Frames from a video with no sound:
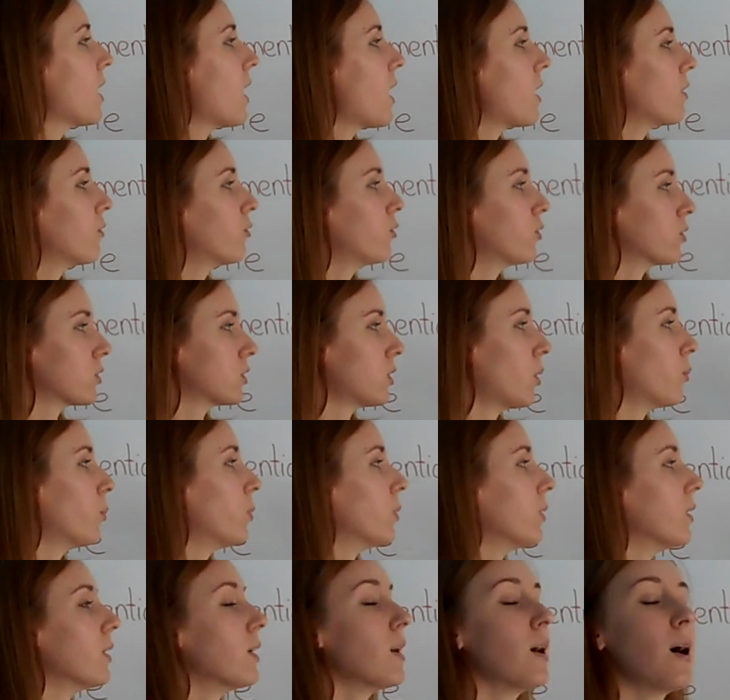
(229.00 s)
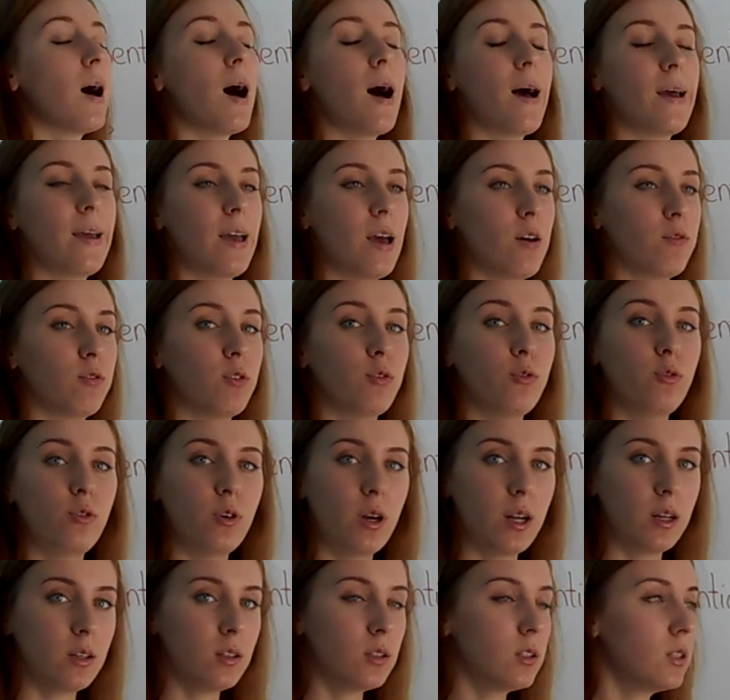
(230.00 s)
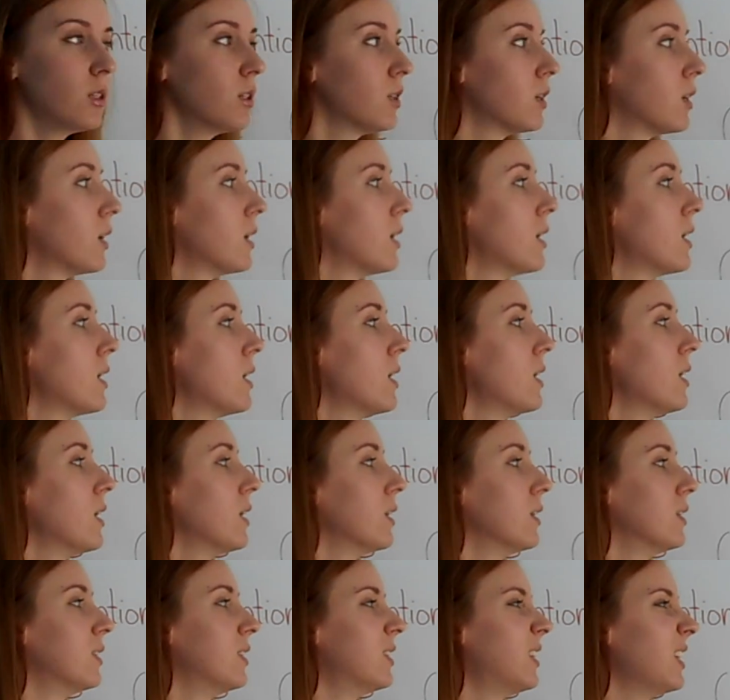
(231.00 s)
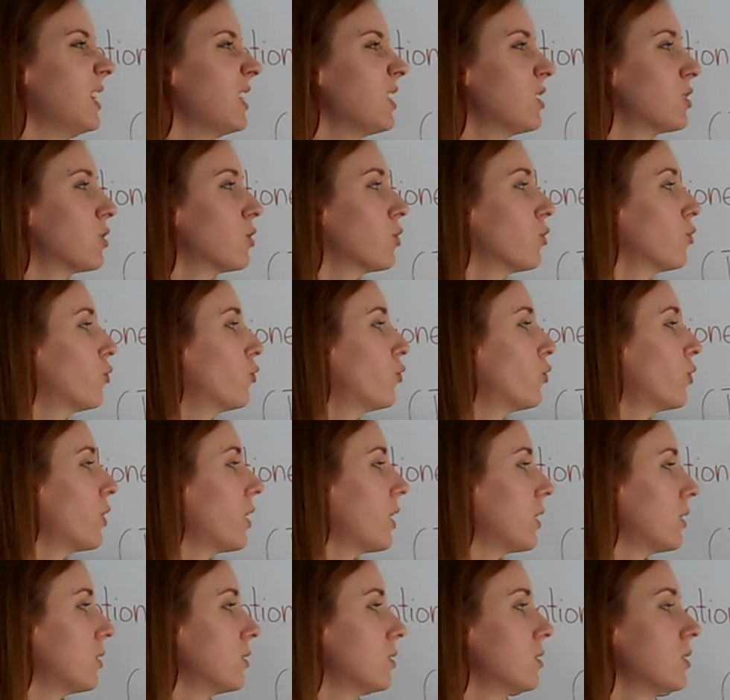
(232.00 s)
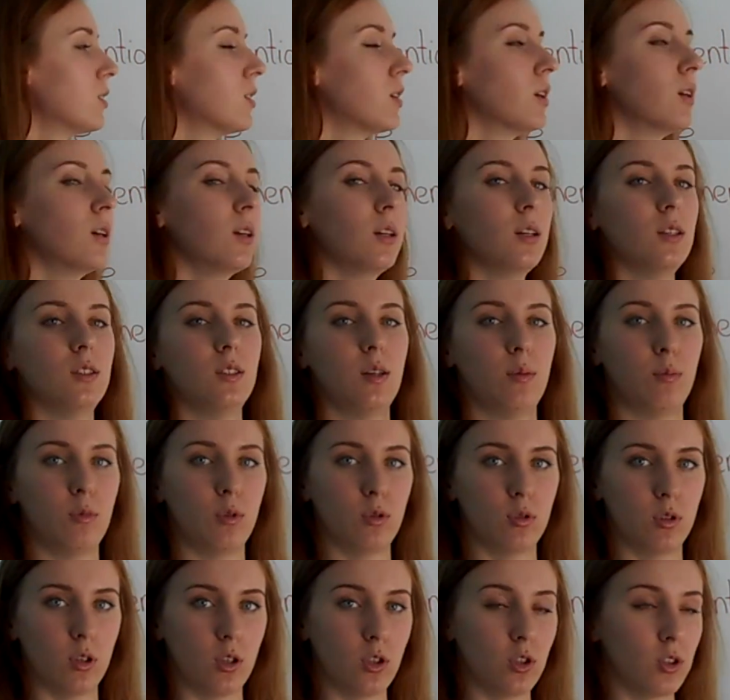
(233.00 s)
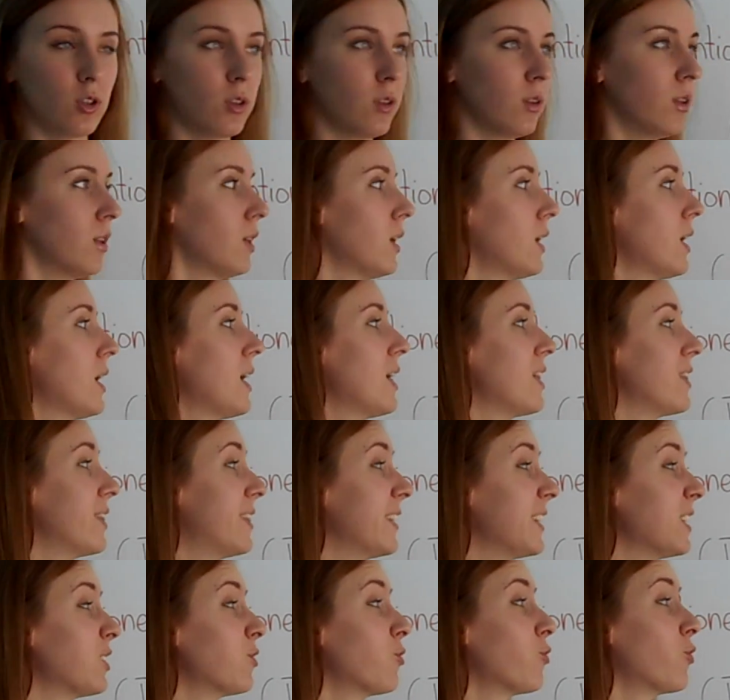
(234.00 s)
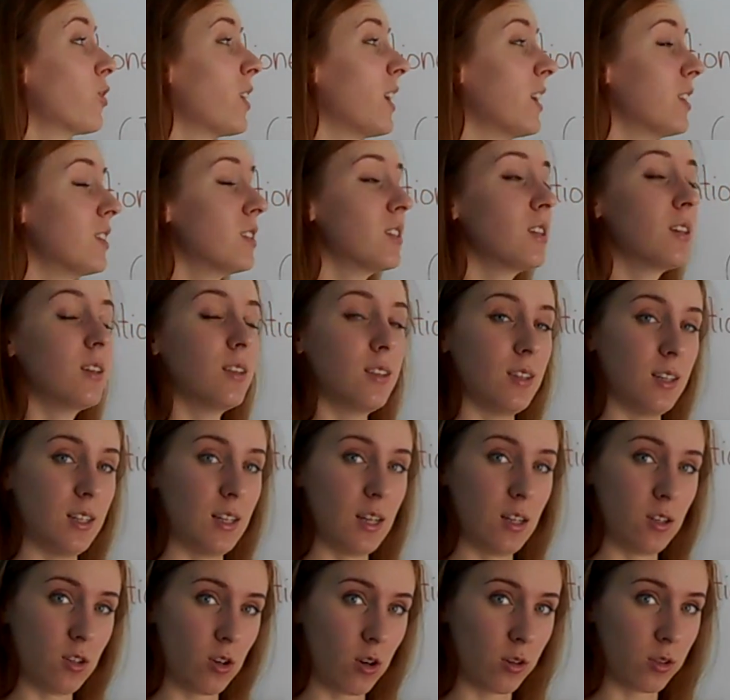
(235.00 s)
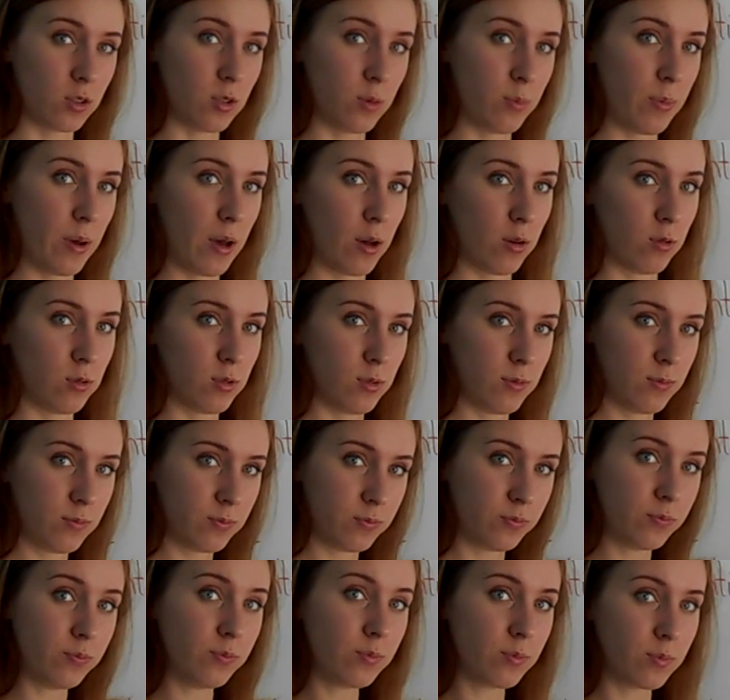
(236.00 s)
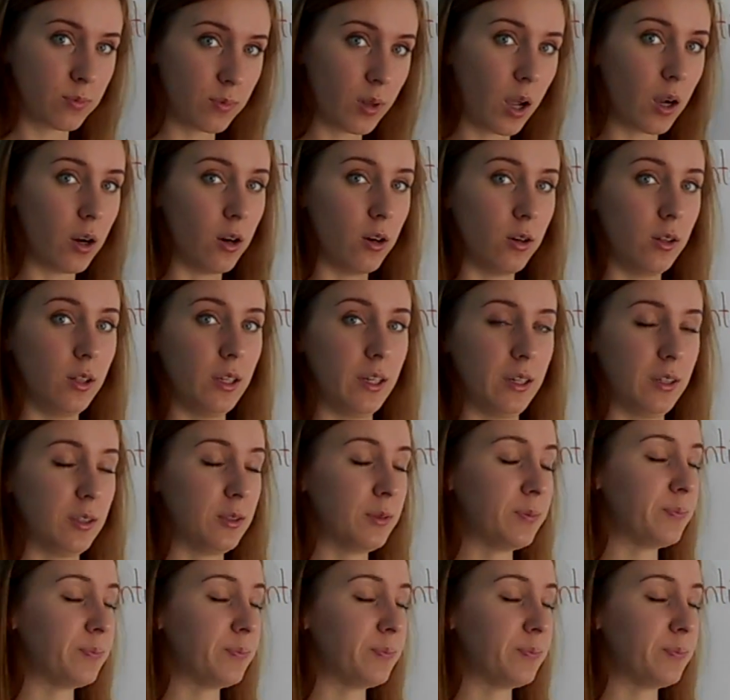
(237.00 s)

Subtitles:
For example, I have a friend. This friend is a musician. This friend that I talked about earlier.